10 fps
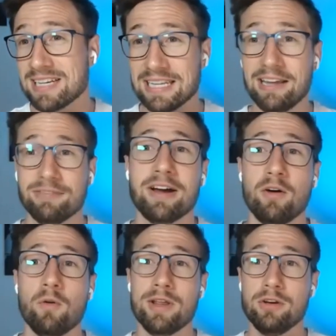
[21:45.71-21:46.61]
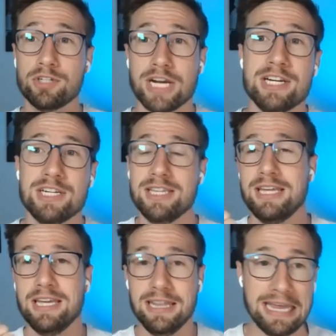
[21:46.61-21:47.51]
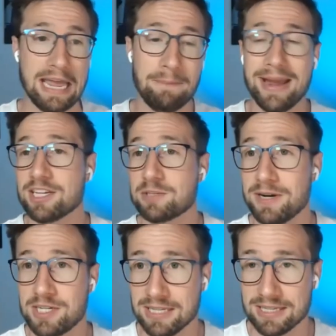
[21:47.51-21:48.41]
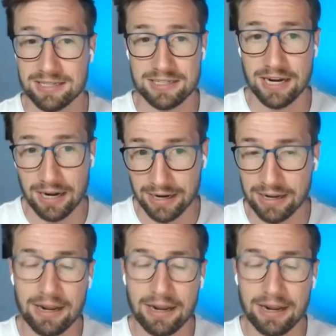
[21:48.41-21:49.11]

lever when you're changing the, the campaign, especially at the start.